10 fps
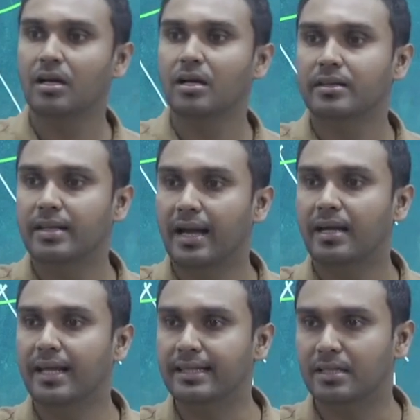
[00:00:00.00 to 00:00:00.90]
that
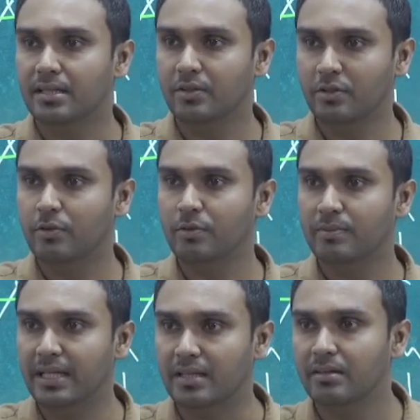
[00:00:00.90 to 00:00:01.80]
length, uniform
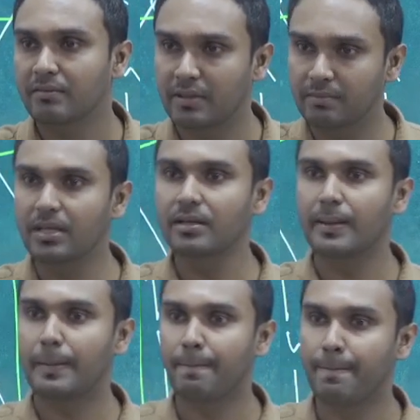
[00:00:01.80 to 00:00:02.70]
length, will be
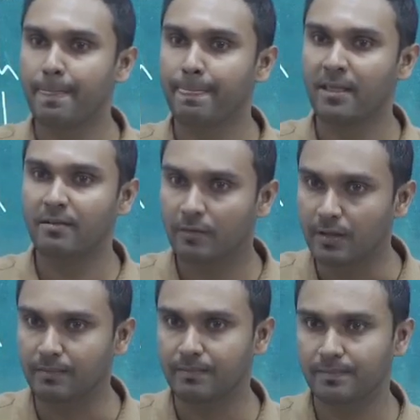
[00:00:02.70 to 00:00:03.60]

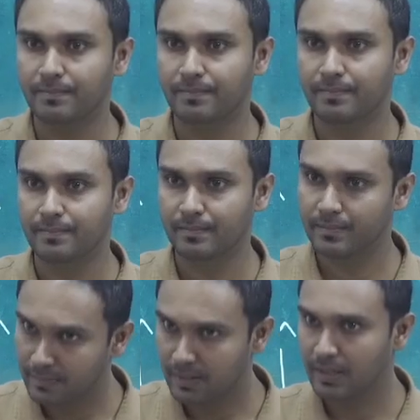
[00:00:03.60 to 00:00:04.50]
volume,
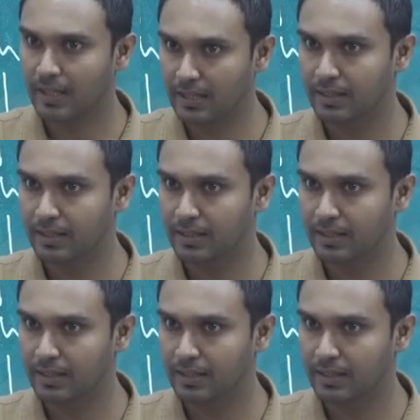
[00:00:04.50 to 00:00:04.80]
right?